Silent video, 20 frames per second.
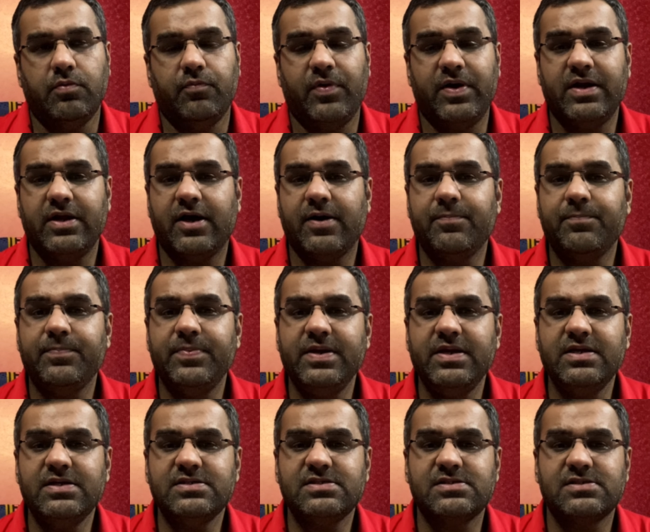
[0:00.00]
When
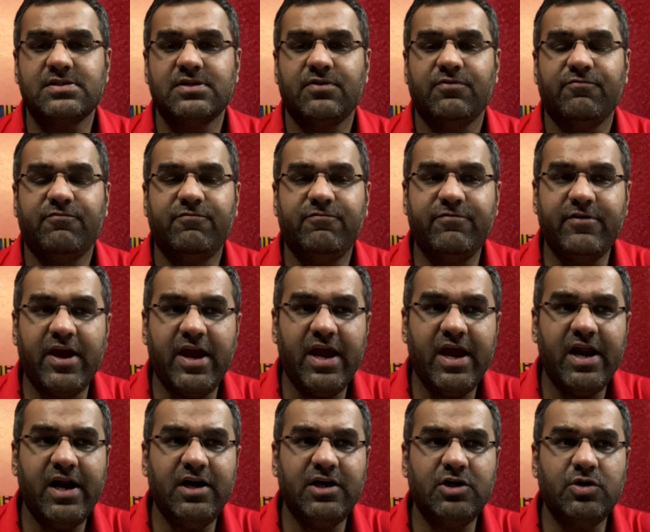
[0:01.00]
companies
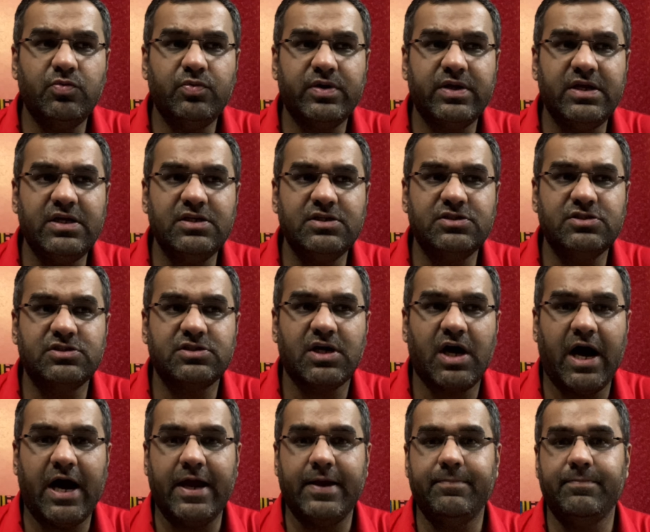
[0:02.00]
fail to reach
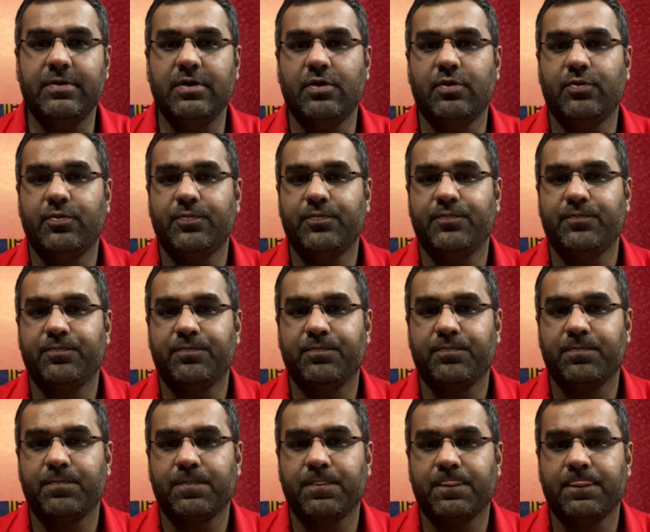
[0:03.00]
IPO
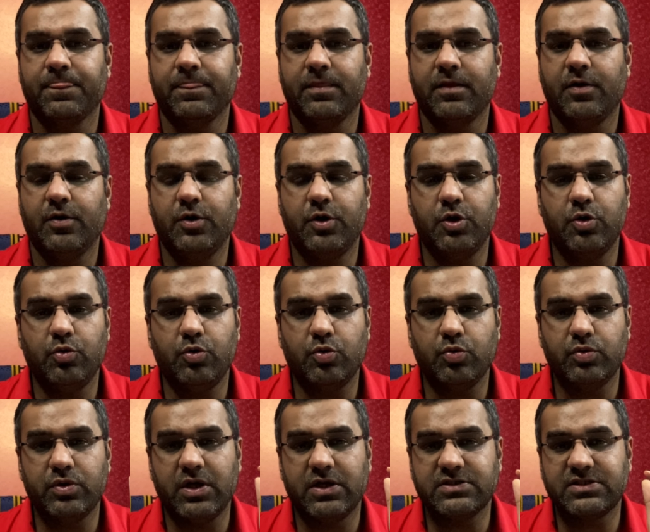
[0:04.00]
due
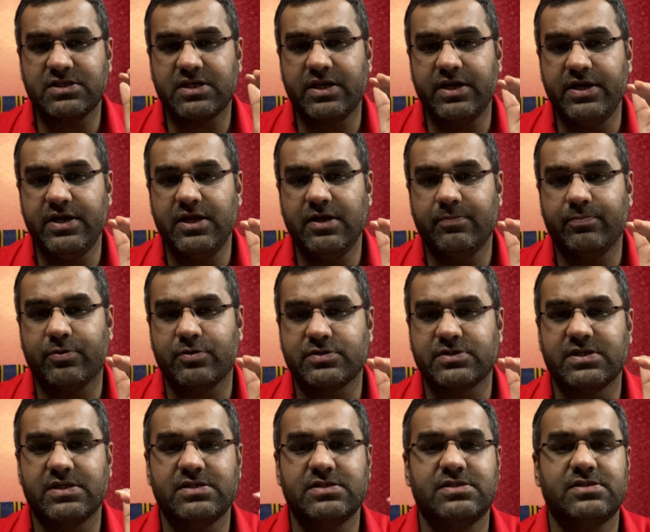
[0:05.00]
to the screening
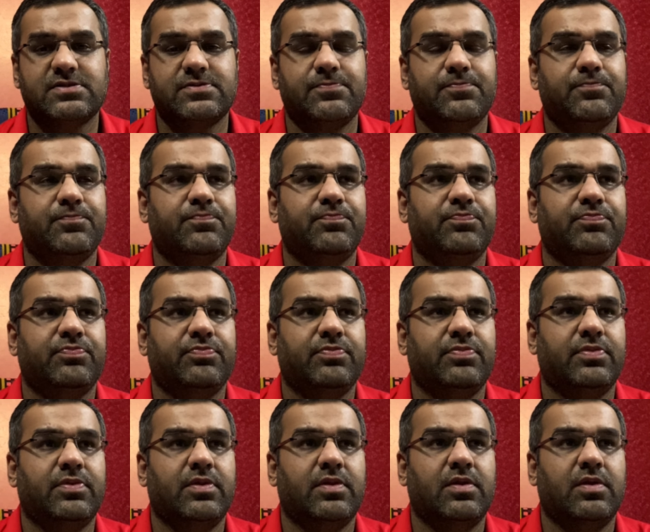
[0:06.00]
process,
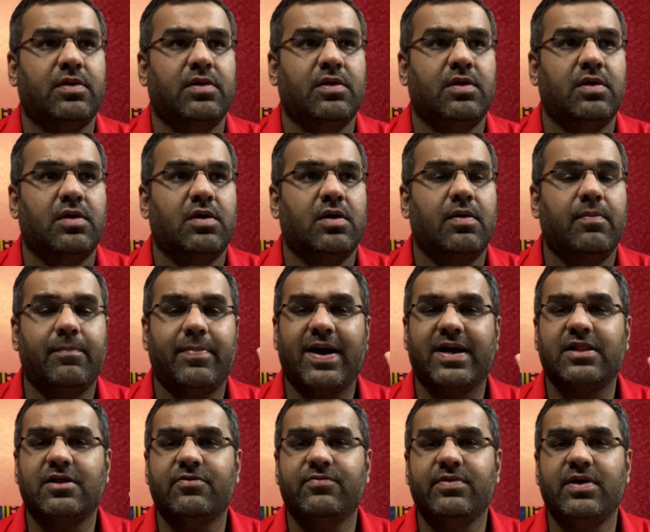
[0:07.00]

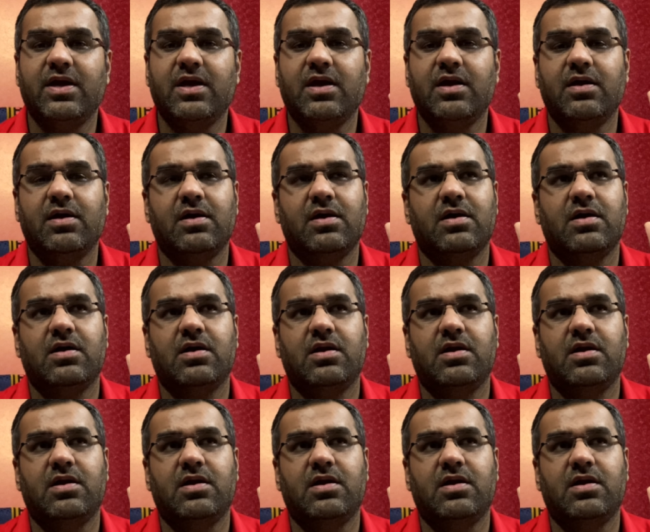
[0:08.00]
by the way,